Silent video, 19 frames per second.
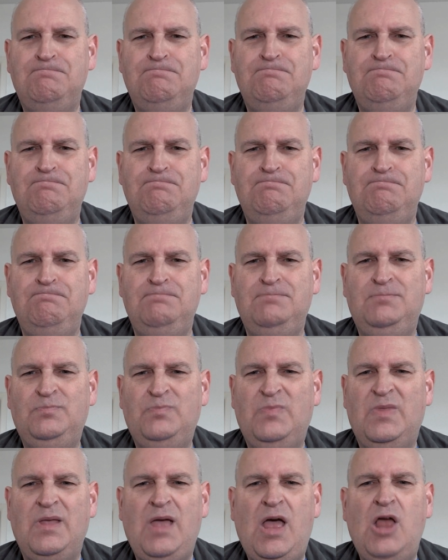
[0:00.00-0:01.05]

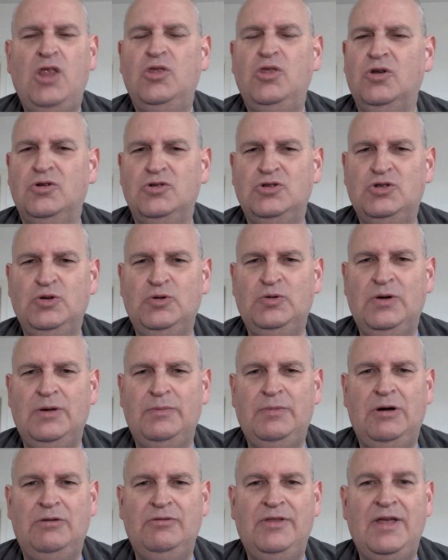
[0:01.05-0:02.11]
Not sure
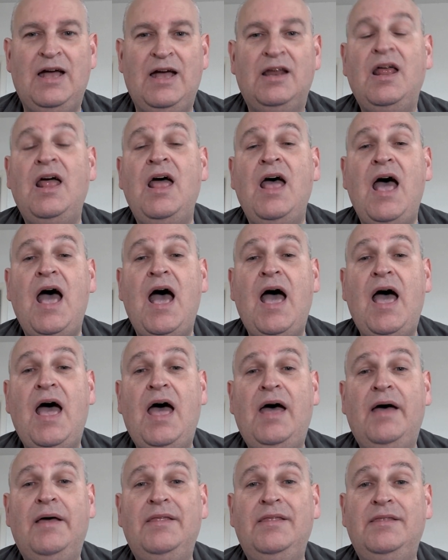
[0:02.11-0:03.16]
about that.
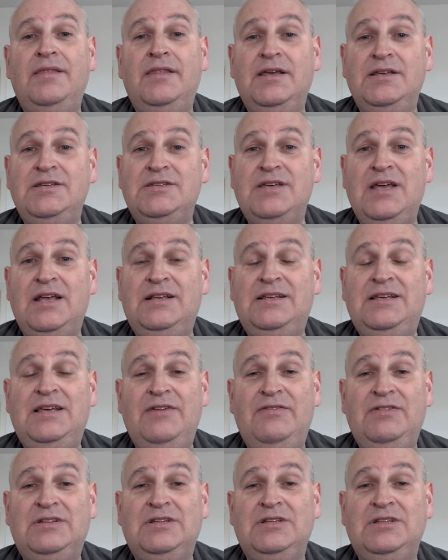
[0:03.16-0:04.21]
They said
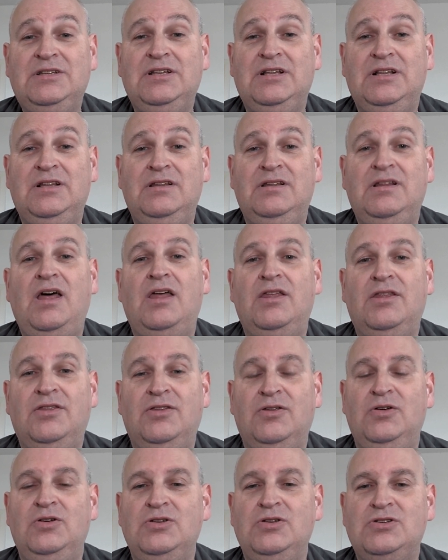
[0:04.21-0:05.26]
give it until
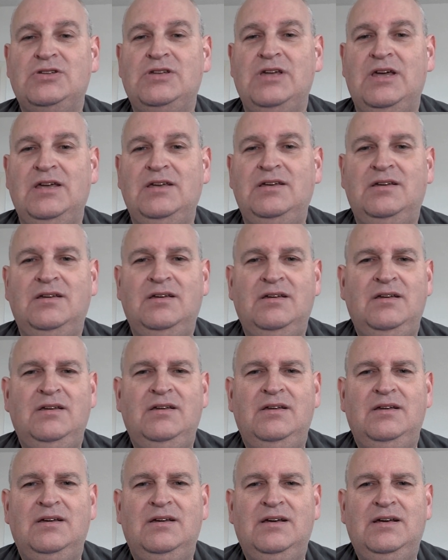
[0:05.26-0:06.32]
Thursday.
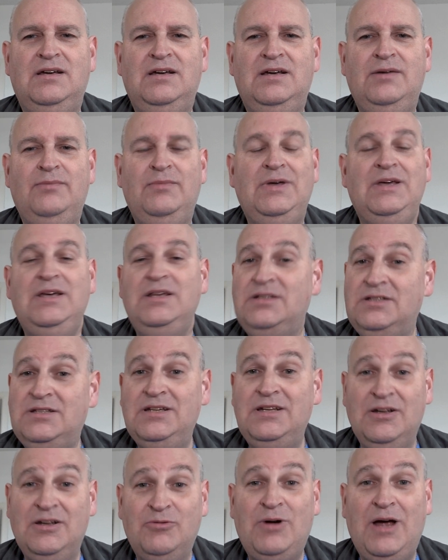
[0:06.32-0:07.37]
It
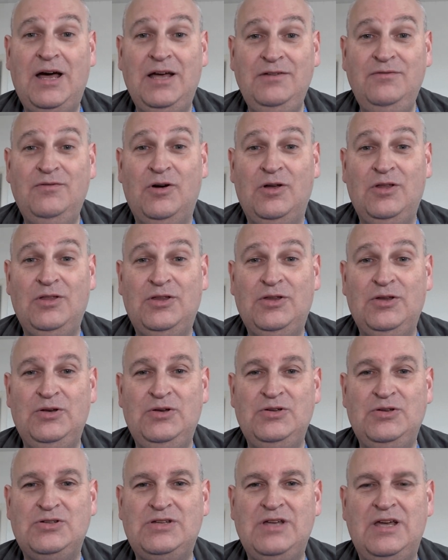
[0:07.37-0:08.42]
did arrive on
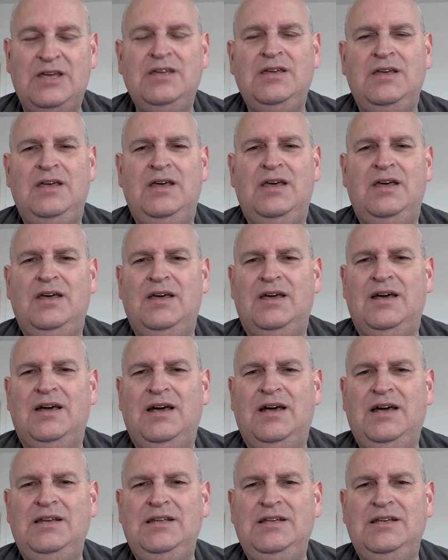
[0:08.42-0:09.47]
Thursday
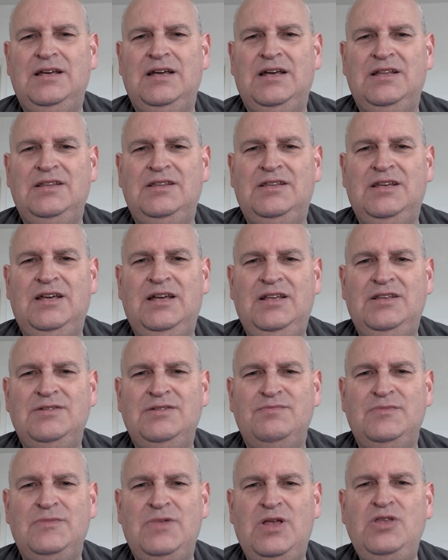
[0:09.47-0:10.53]
and it had that
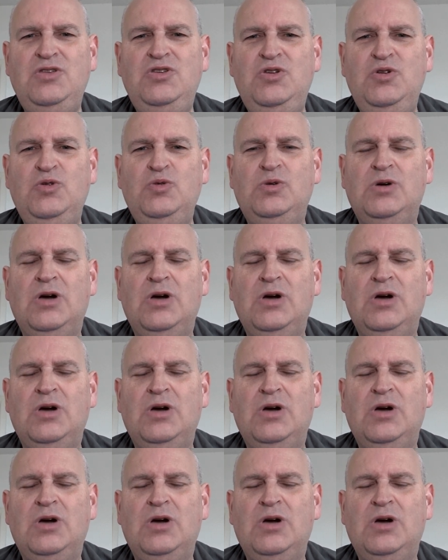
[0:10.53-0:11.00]
new